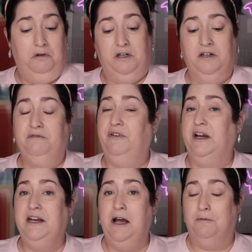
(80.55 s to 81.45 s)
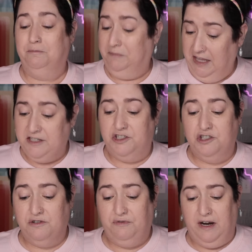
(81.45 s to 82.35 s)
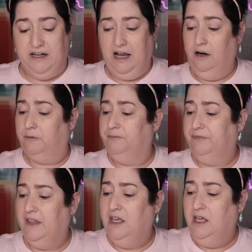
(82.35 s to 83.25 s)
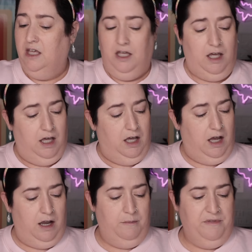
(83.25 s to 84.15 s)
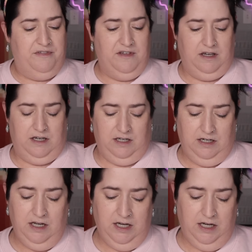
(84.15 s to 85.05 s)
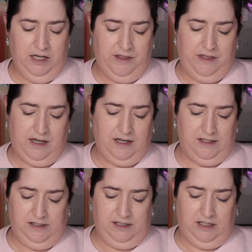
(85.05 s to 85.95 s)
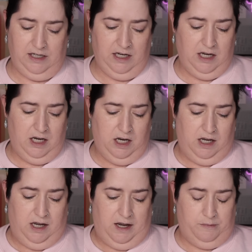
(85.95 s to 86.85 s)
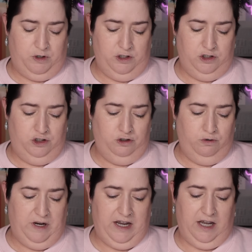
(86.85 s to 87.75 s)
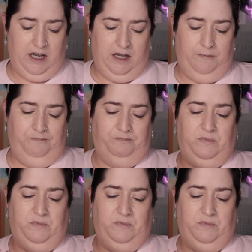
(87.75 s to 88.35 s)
We're going to find out. Let's just find out. I'm thinking that I'm going to do a